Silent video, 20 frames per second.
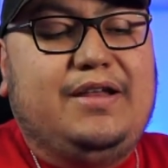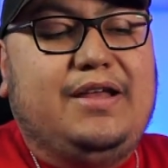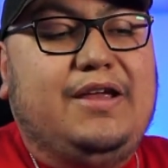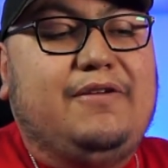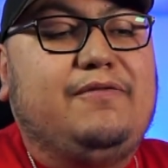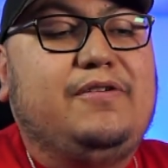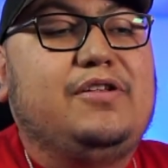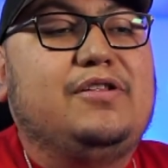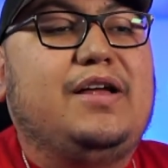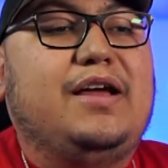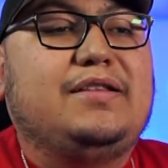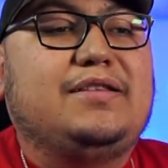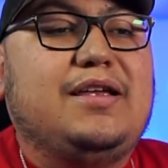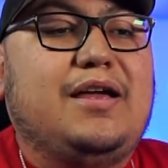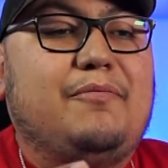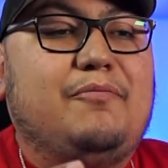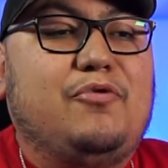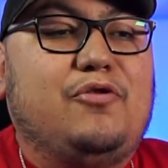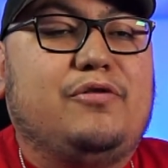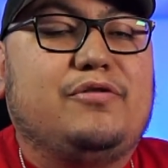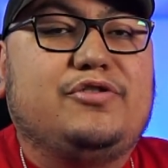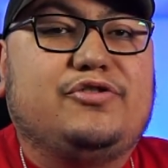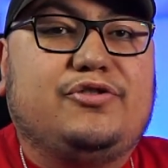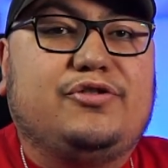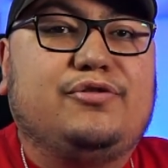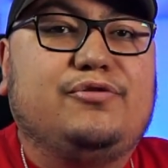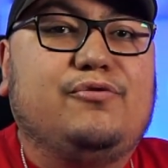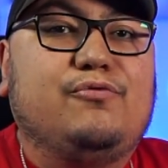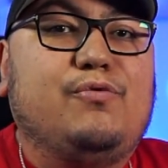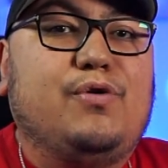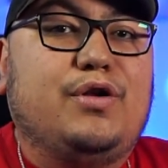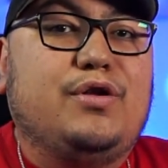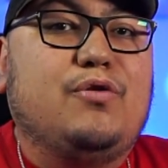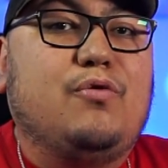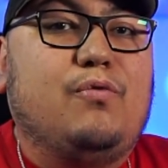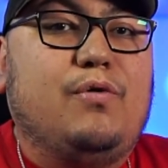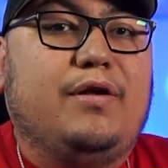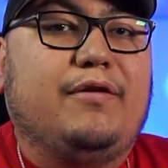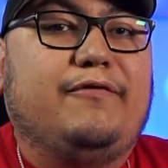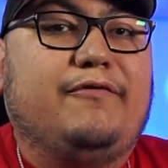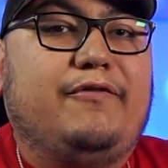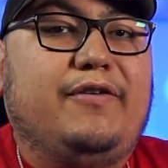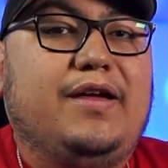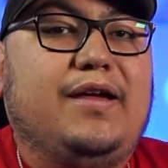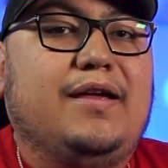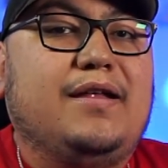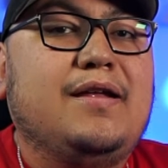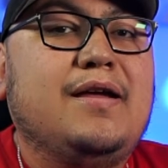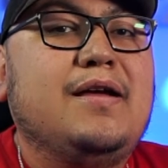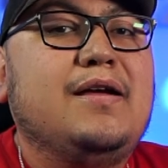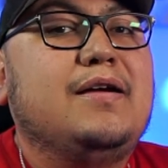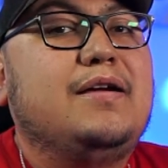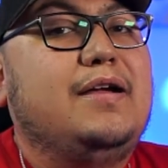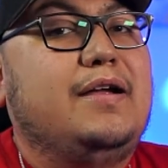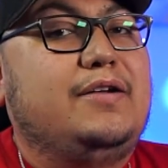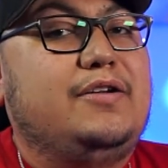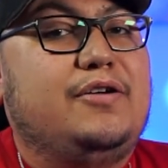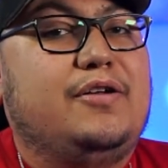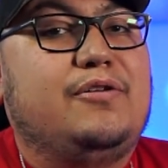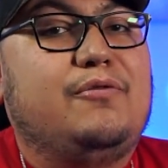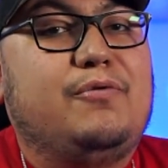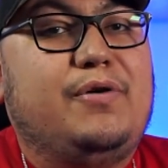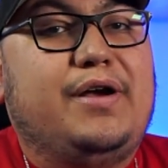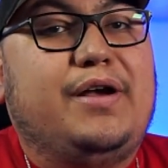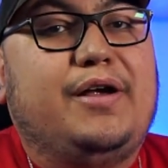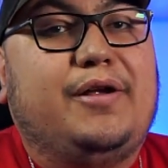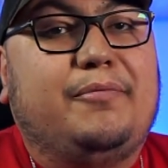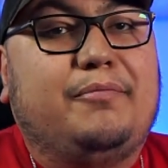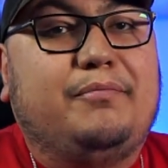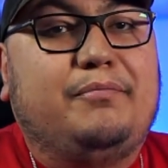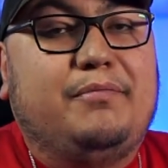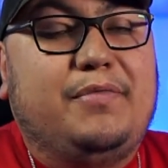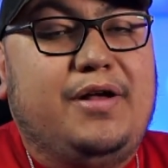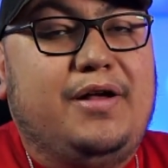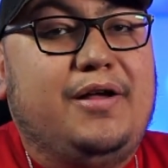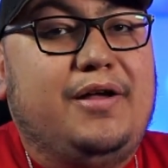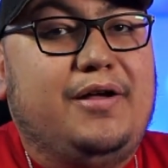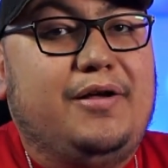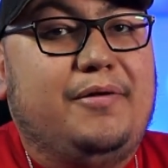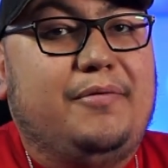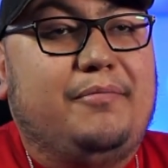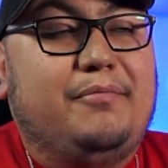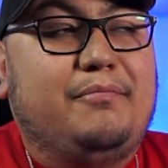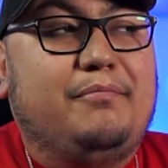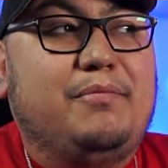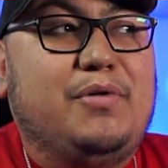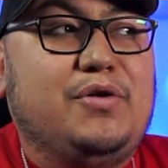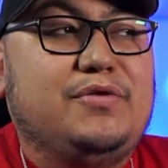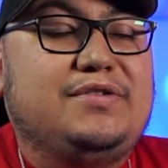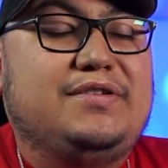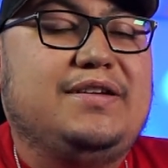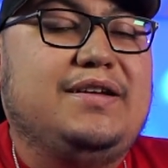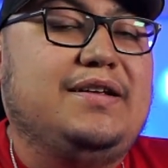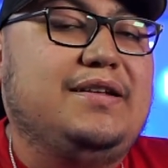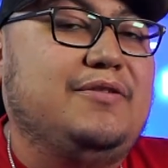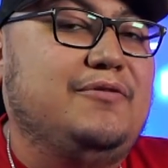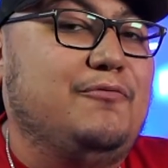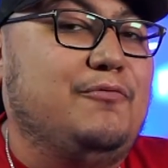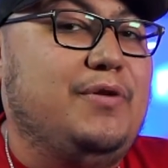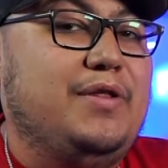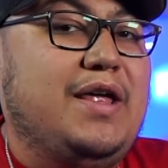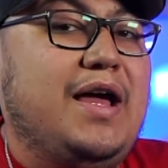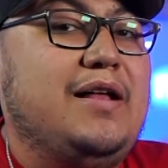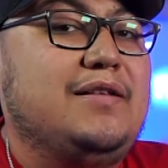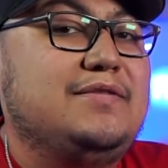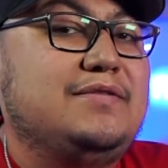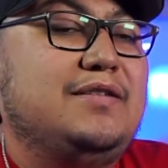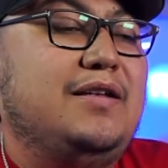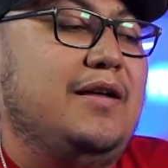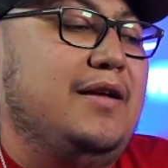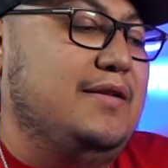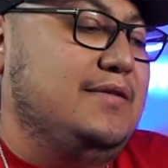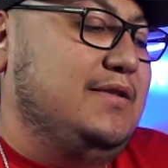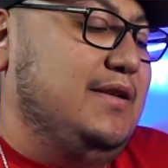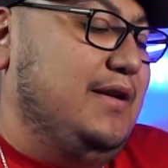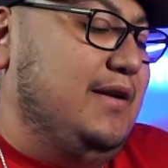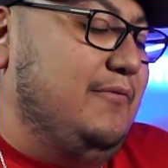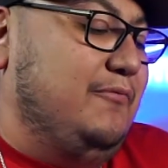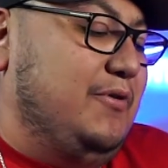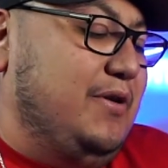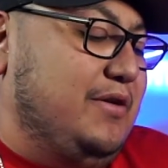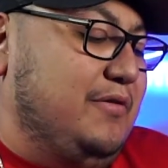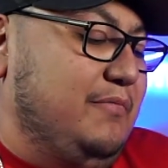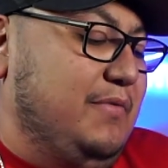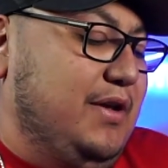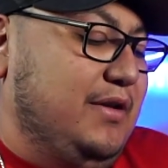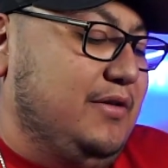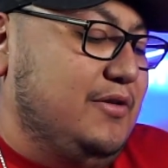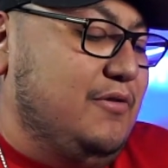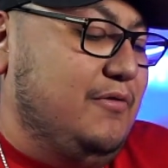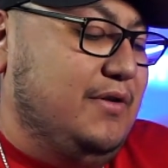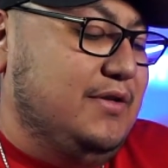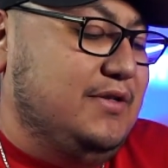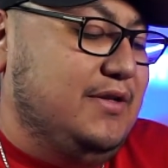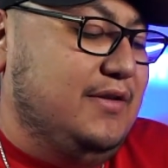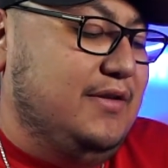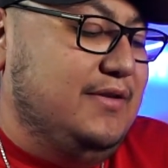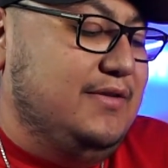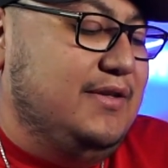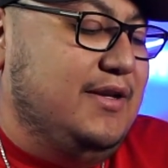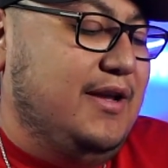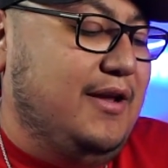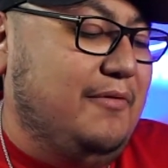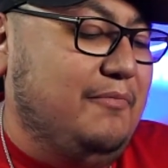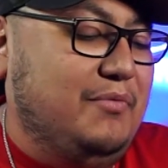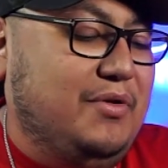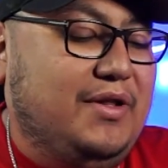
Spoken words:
If you like that more true one-to-one fit and you're gonna wear it mostly without socks, then I'd recommend going to the 10.